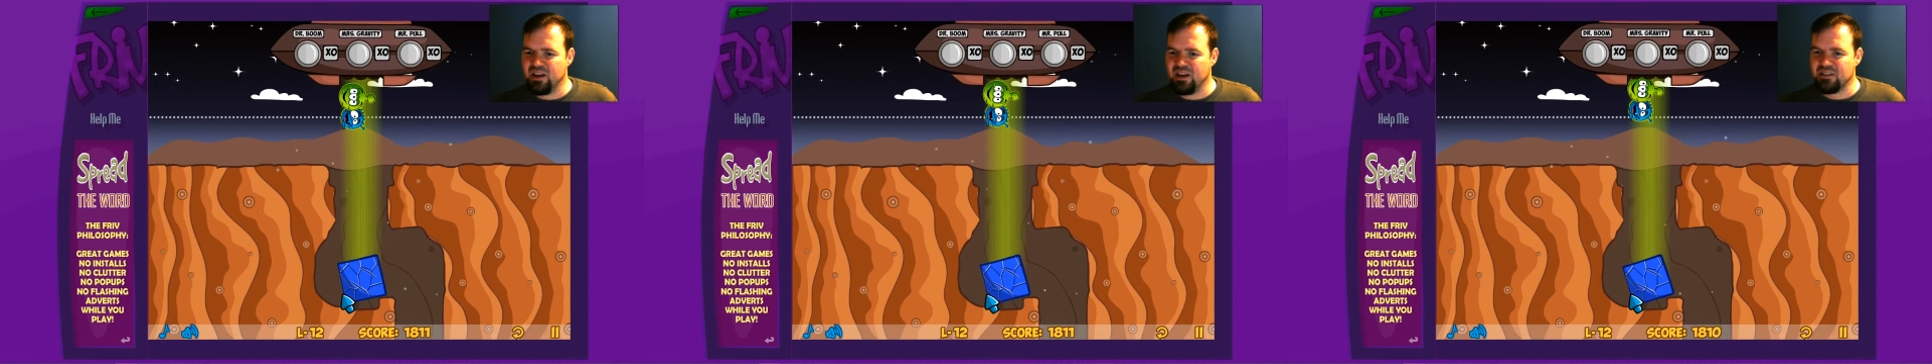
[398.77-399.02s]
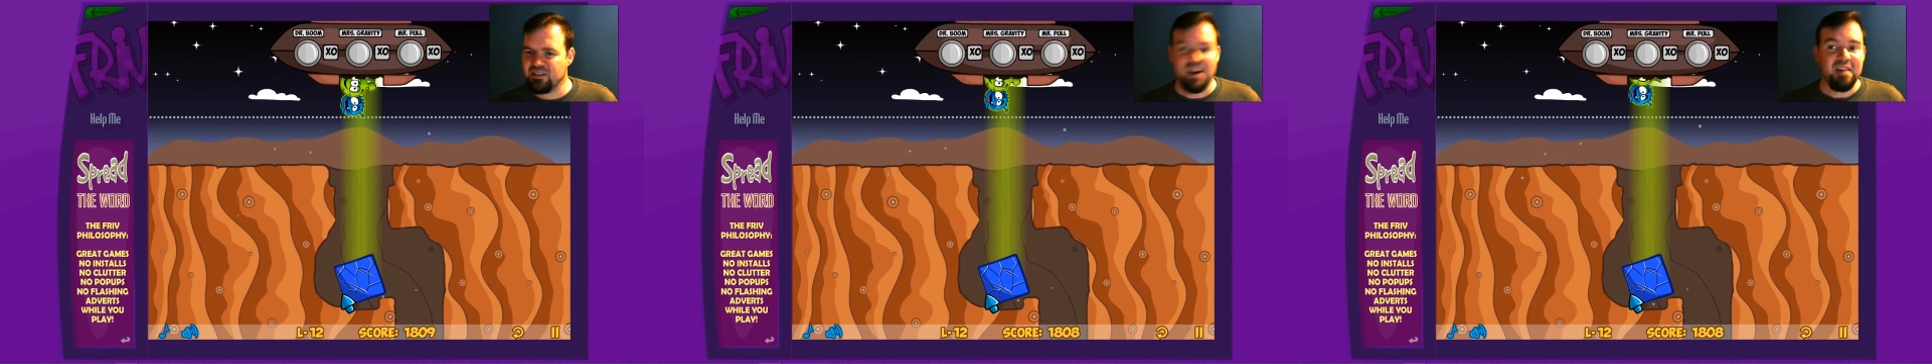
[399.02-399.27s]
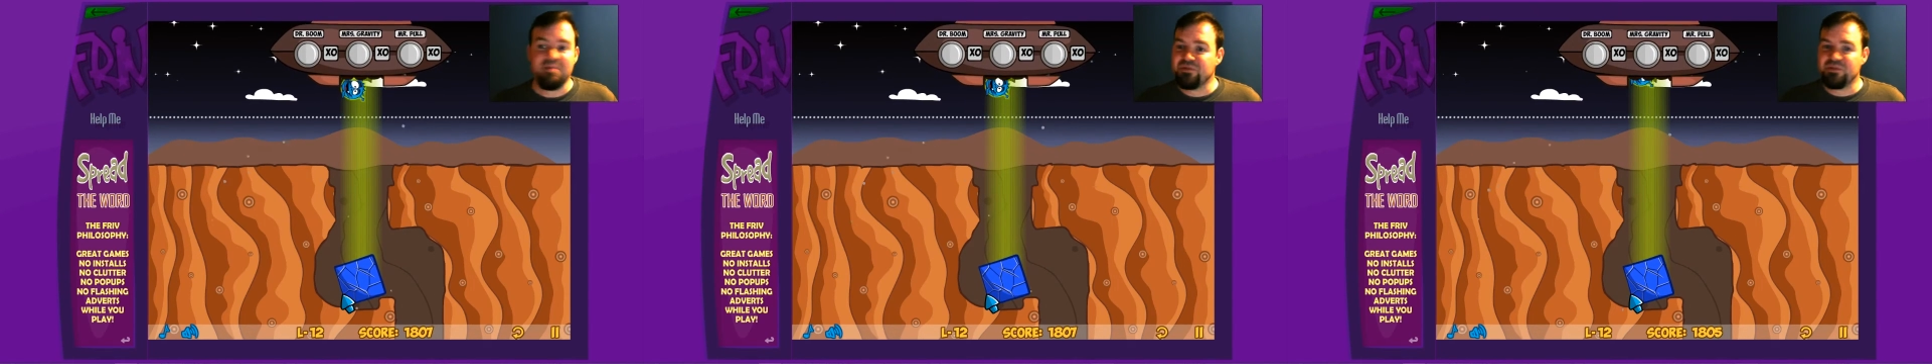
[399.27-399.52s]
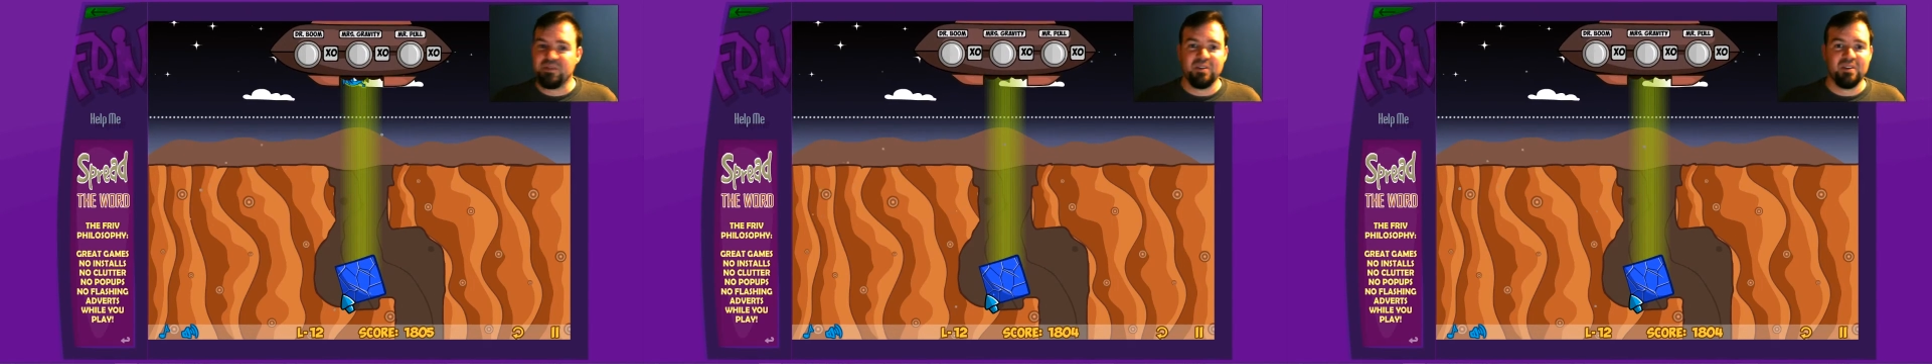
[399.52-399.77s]

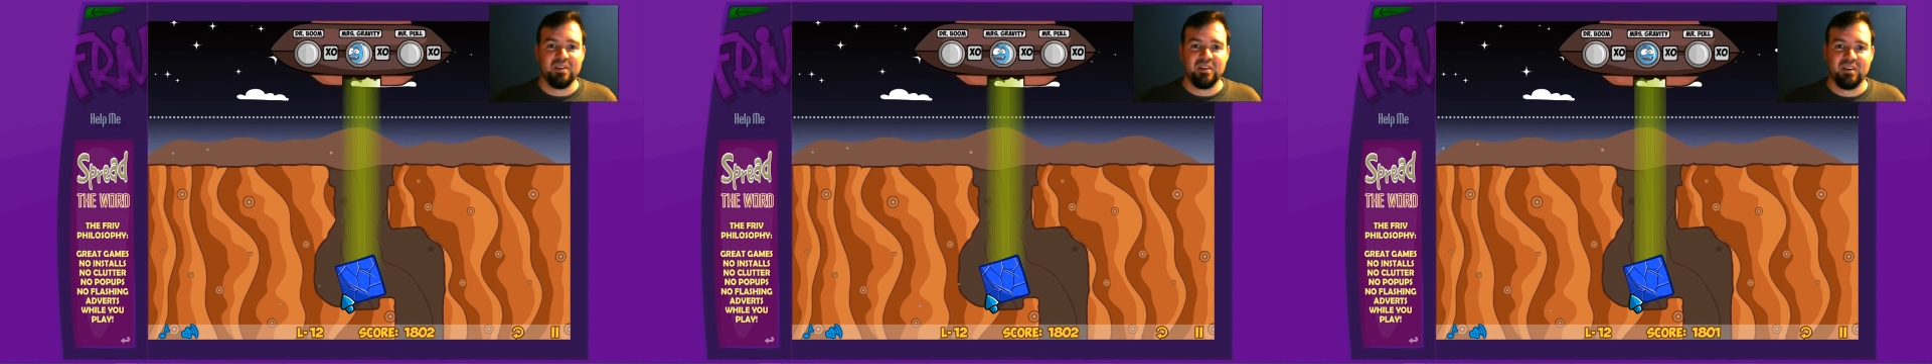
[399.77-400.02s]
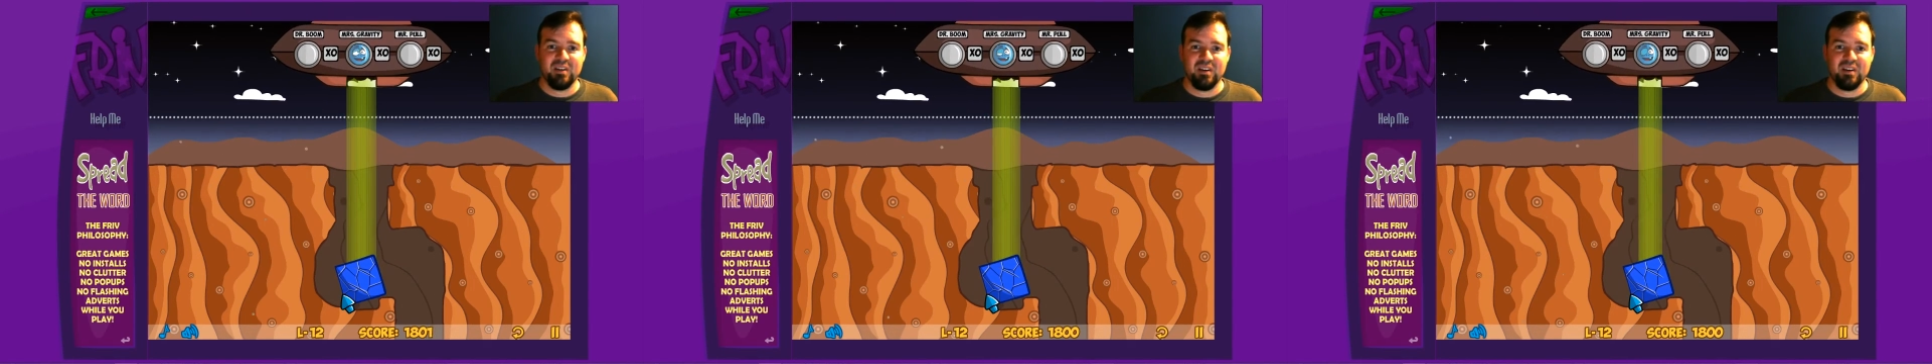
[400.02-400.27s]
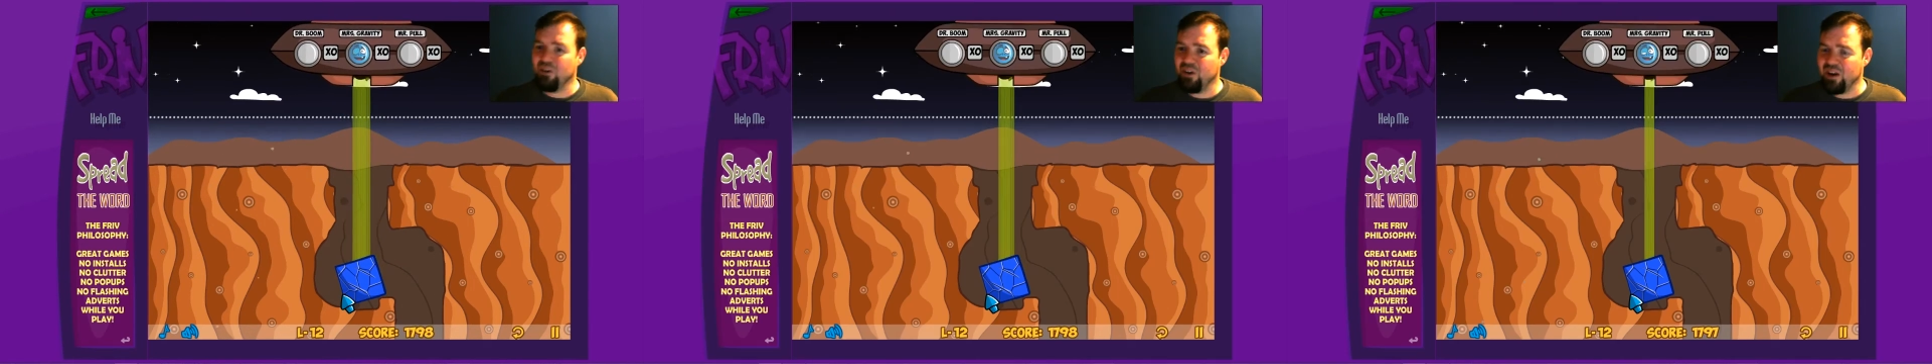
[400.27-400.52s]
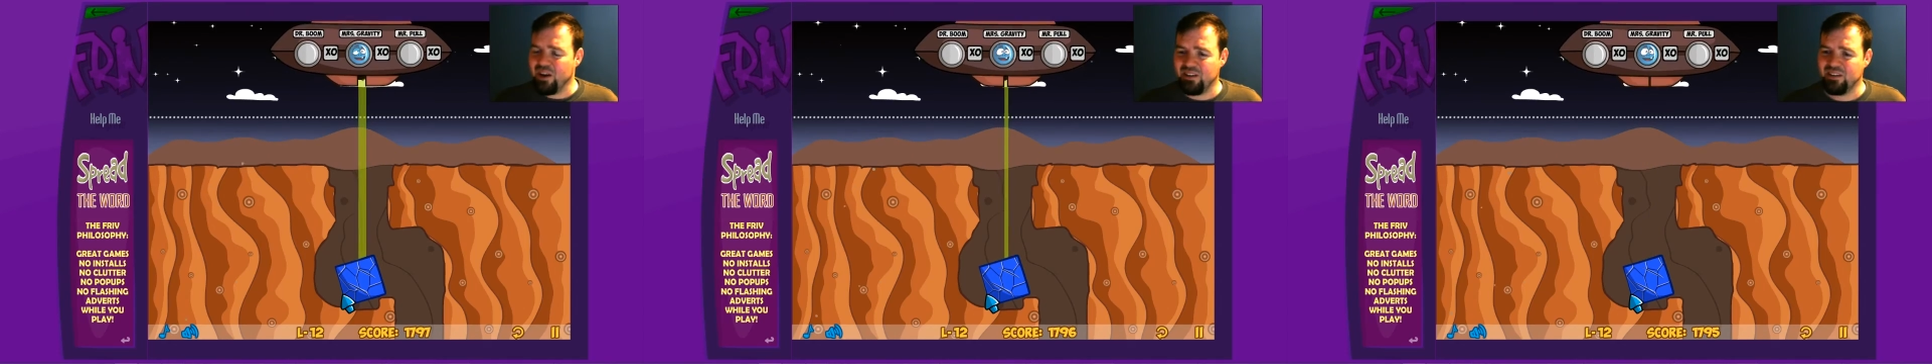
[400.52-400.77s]
Safe.
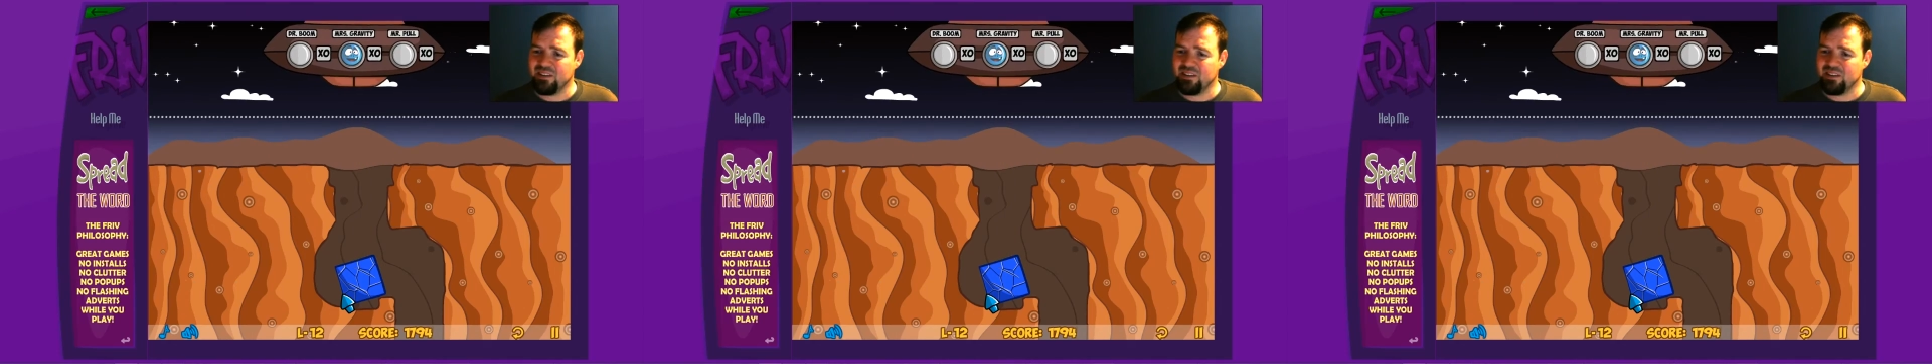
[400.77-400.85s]
Alright.